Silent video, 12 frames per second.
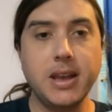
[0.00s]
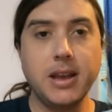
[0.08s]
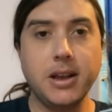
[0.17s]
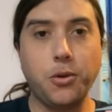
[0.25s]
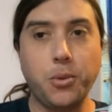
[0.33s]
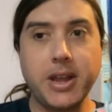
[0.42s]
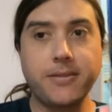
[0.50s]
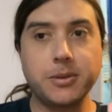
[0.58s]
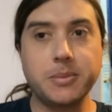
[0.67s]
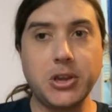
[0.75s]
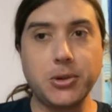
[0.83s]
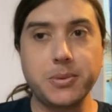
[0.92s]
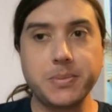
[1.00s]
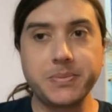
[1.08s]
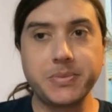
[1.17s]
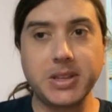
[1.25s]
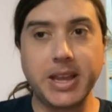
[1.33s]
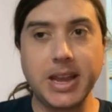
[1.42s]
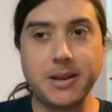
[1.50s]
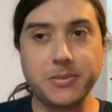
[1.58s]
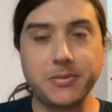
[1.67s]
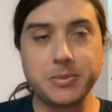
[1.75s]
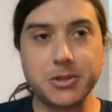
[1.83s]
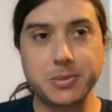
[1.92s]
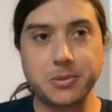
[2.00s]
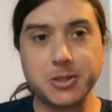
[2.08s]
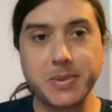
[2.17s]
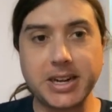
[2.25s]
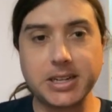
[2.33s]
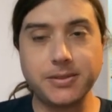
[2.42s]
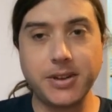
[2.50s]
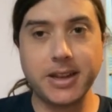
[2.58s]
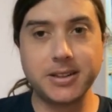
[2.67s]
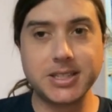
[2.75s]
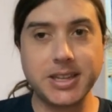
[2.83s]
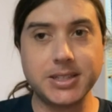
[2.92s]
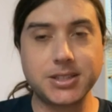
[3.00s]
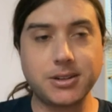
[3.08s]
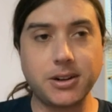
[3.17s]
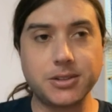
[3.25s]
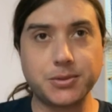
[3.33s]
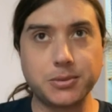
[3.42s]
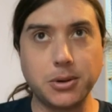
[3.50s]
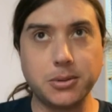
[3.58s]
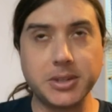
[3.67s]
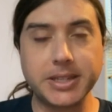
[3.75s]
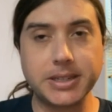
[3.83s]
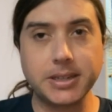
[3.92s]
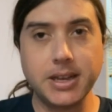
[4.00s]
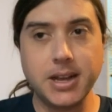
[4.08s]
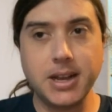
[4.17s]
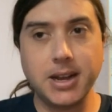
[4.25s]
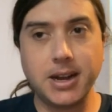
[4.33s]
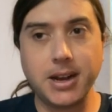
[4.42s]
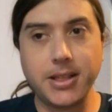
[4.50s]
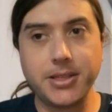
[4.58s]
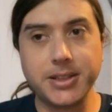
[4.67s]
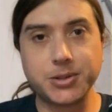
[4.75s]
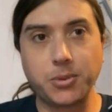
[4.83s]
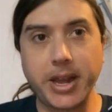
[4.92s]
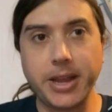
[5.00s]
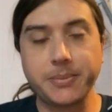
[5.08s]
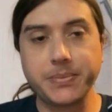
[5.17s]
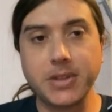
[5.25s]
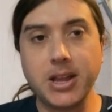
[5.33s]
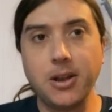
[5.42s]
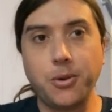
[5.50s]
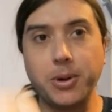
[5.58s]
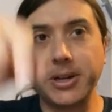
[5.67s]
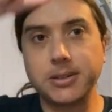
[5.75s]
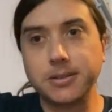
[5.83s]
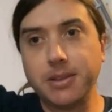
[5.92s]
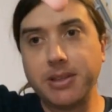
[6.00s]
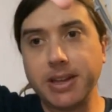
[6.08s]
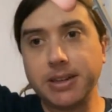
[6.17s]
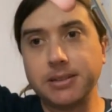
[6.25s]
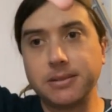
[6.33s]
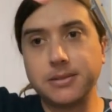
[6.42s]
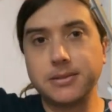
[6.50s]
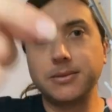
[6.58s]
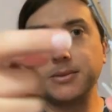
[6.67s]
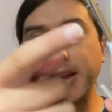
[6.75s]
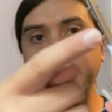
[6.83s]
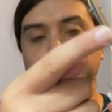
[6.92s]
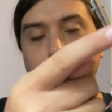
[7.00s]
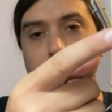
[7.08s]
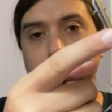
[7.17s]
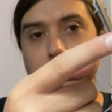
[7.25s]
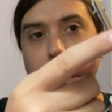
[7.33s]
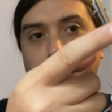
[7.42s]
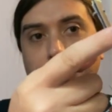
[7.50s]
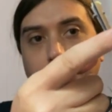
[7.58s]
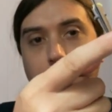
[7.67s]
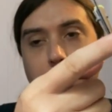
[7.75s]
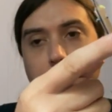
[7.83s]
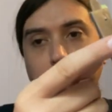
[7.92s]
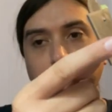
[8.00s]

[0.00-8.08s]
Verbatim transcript: away from you, the camera's perspective, and let's say it starts rolling uh, this way. Well, then, right, you know, the